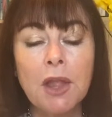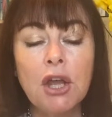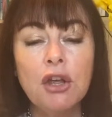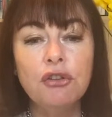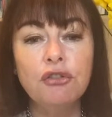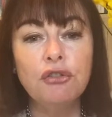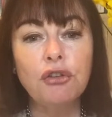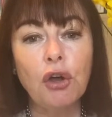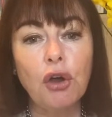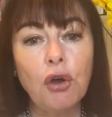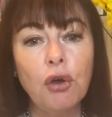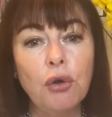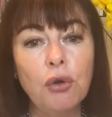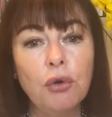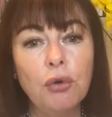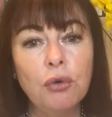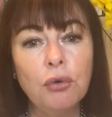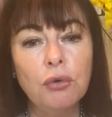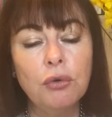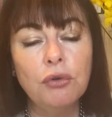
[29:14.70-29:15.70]

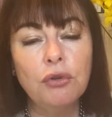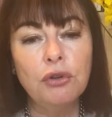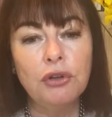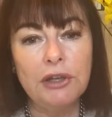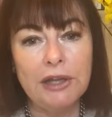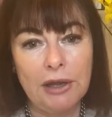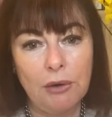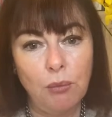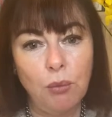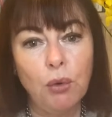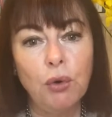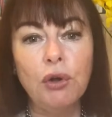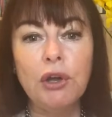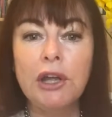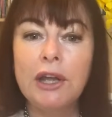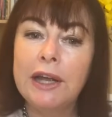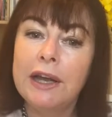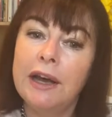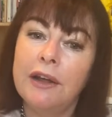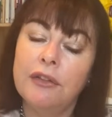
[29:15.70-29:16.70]
So yeah,
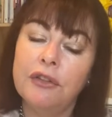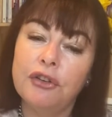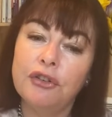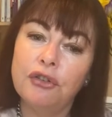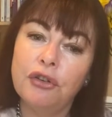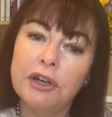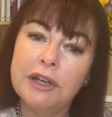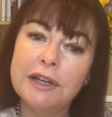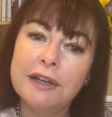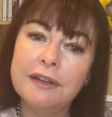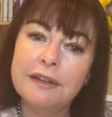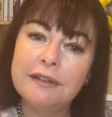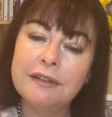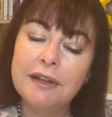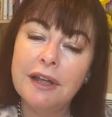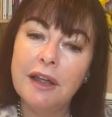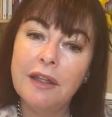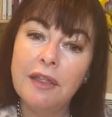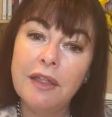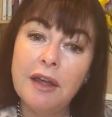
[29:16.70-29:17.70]
working out the triggers
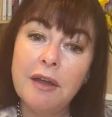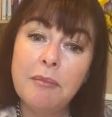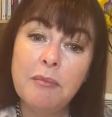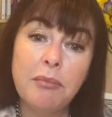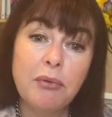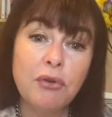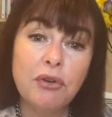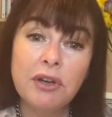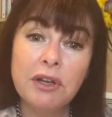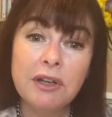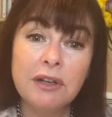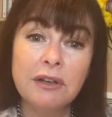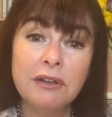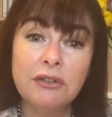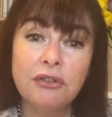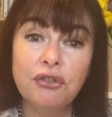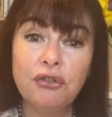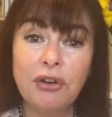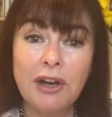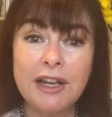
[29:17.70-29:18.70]
and then putting
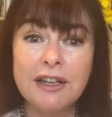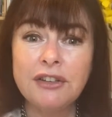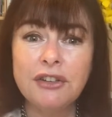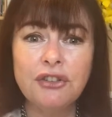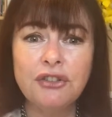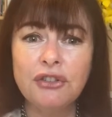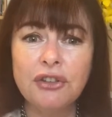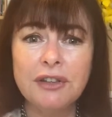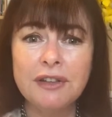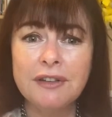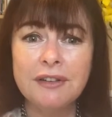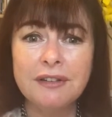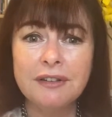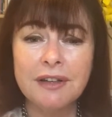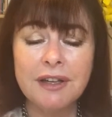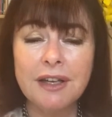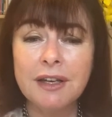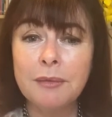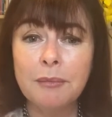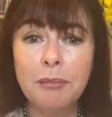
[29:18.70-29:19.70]
strategies
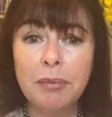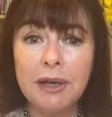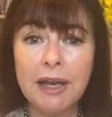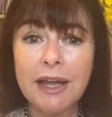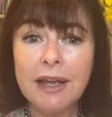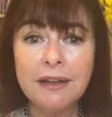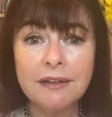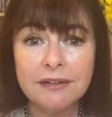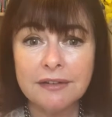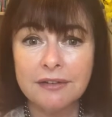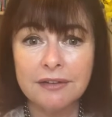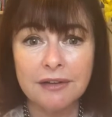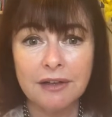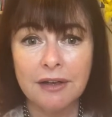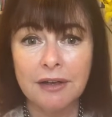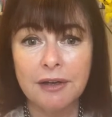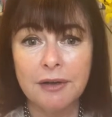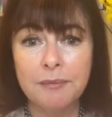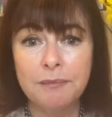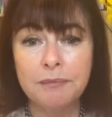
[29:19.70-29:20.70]
in place,
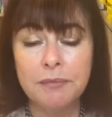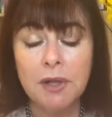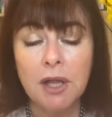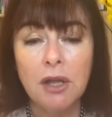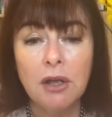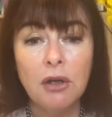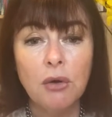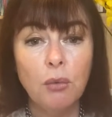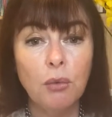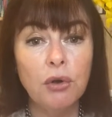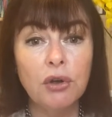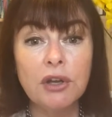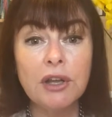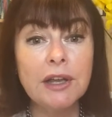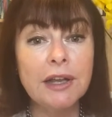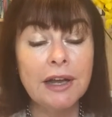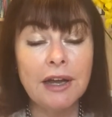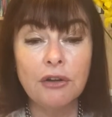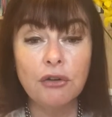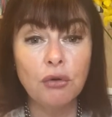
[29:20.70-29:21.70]

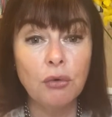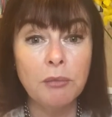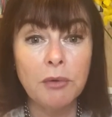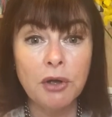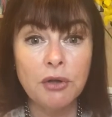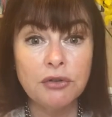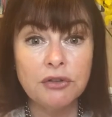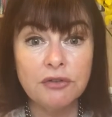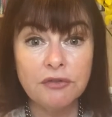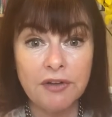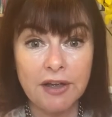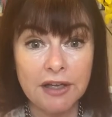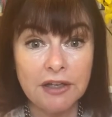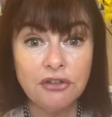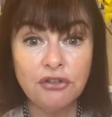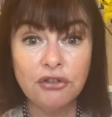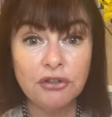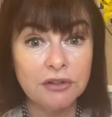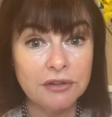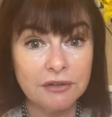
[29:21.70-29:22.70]
working out your
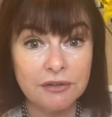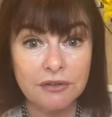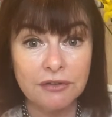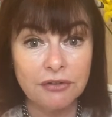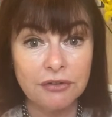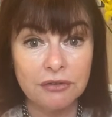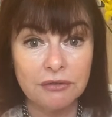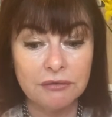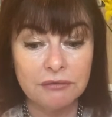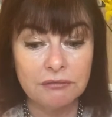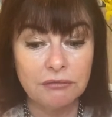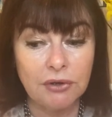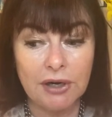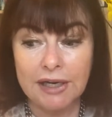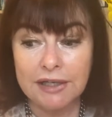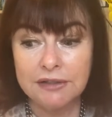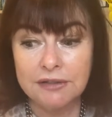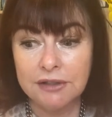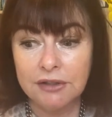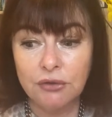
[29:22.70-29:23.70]
motivations,
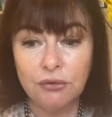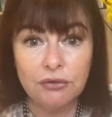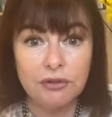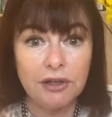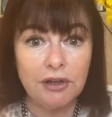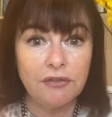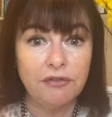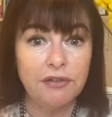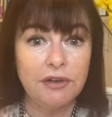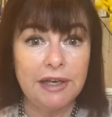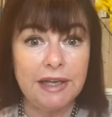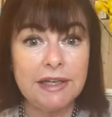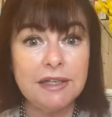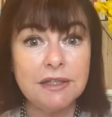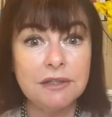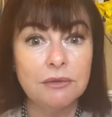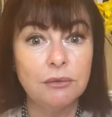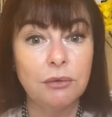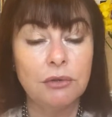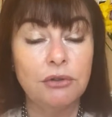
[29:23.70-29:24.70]
writing yourself a
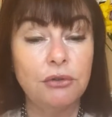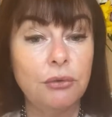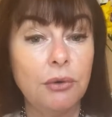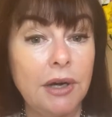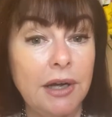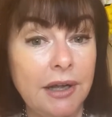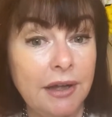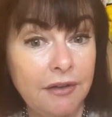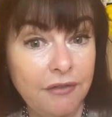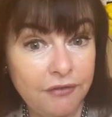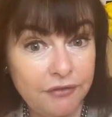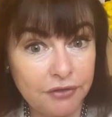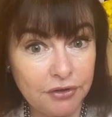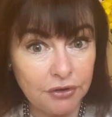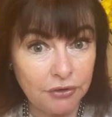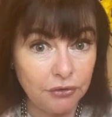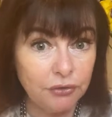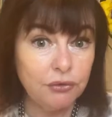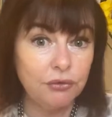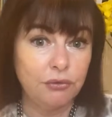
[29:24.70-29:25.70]
letter. What do I have to
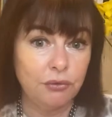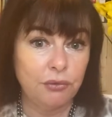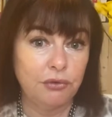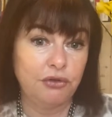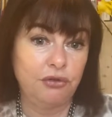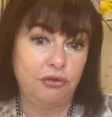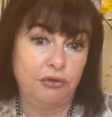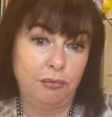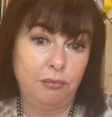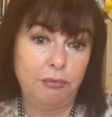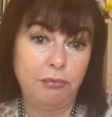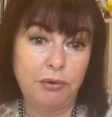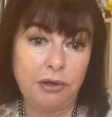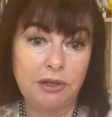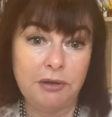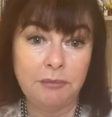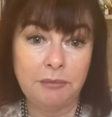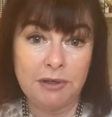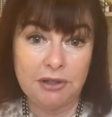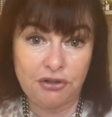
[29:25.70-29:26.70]
lose? Which is
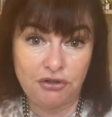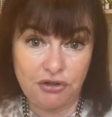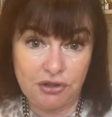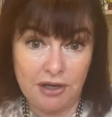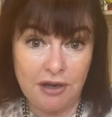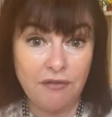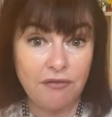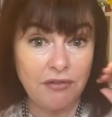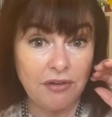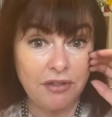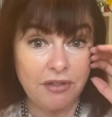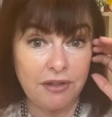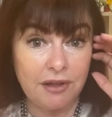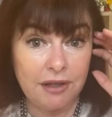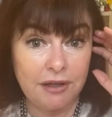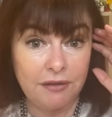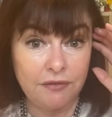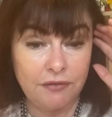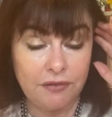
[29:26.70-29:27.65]
pretty much everything.